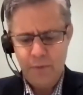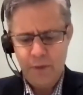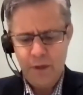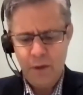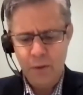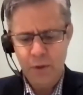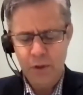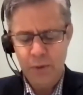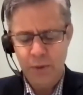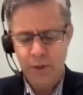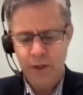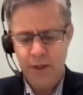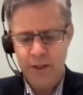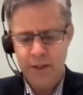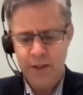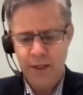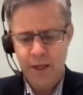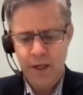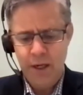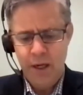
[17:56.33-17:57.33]
which
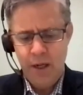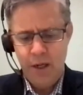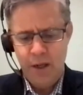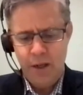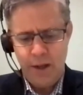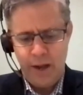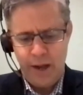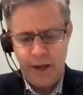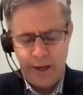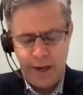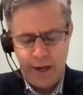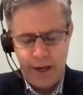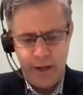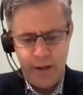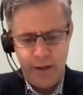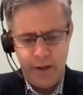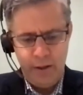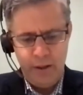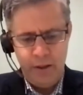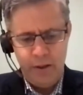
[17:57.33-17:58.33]
was
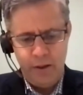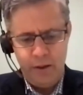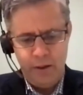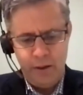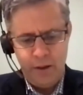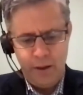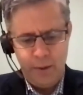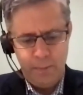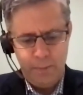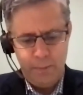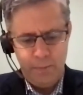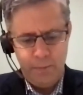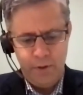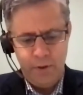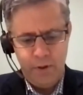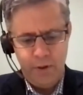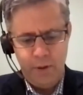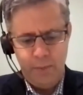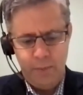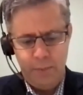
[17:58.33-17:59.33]
okay, the,
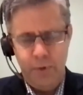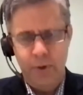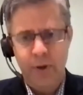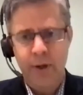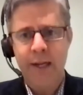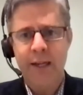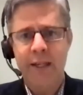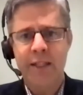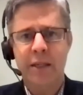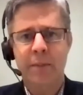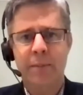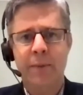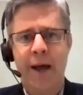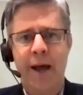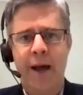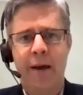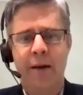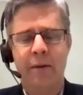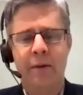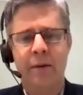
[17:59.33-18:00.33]
the employee, it's
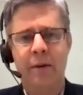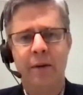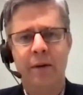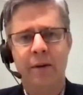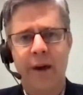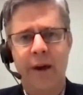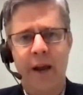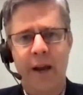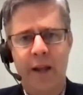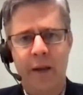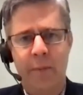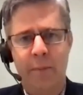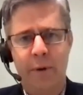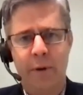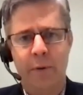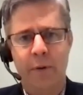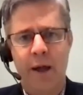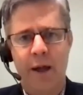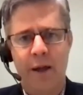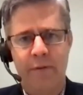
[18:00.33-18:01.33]
about creating
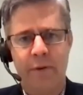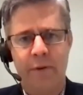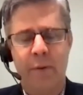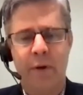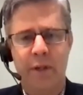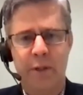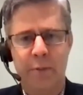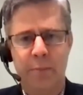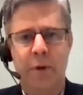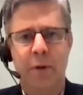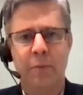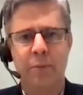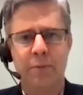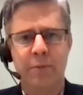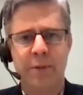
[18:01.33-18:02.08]
pro- everyone as problem